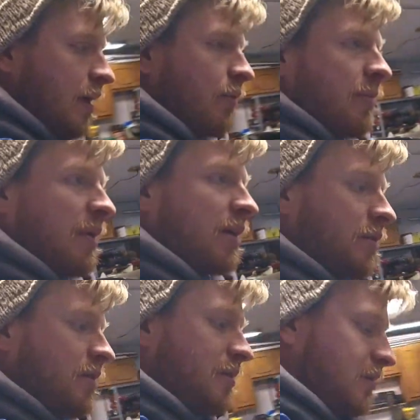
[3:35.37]
I went back
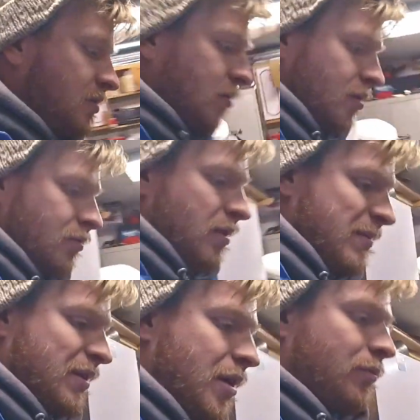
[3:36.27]
to the store while
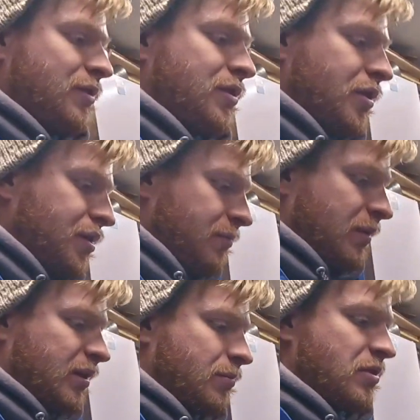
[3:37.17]
my Dremel was charging and
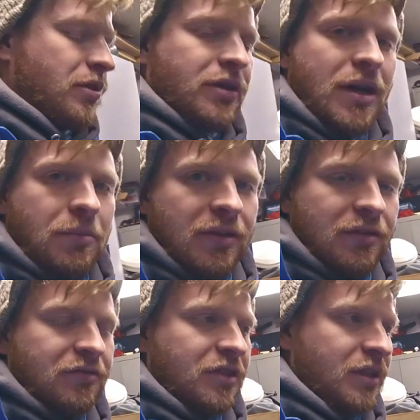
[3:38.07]
picked up another couple
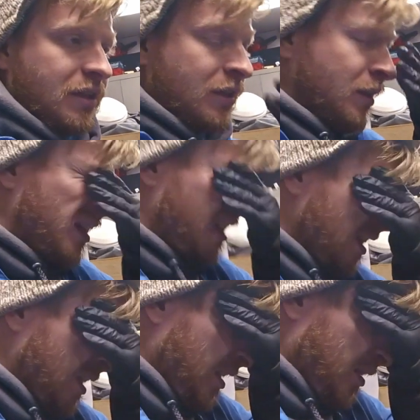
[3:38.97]
of
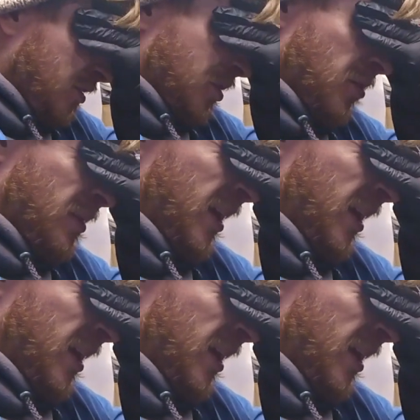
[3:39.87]
drill